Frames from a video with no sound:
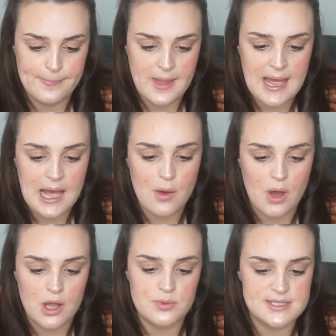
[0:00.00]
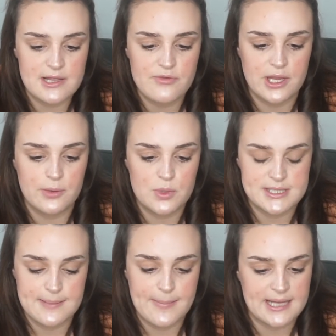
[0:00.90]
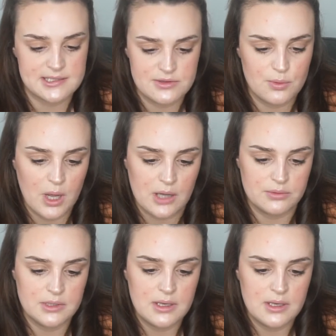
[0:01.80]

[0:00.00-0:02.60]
how I was living was impacting the world,